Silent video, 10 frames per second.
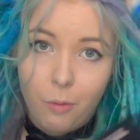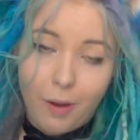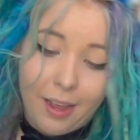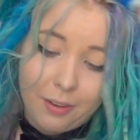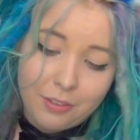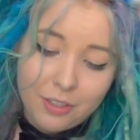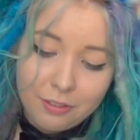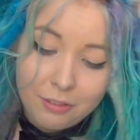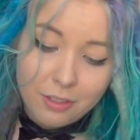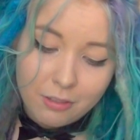wow, she
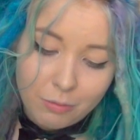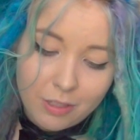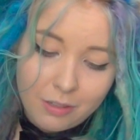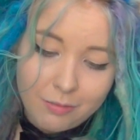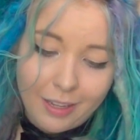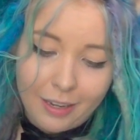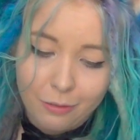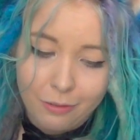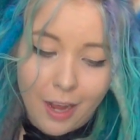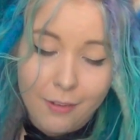she's really like
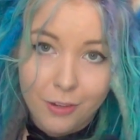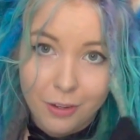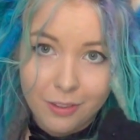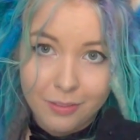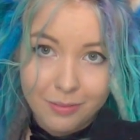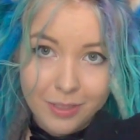I've not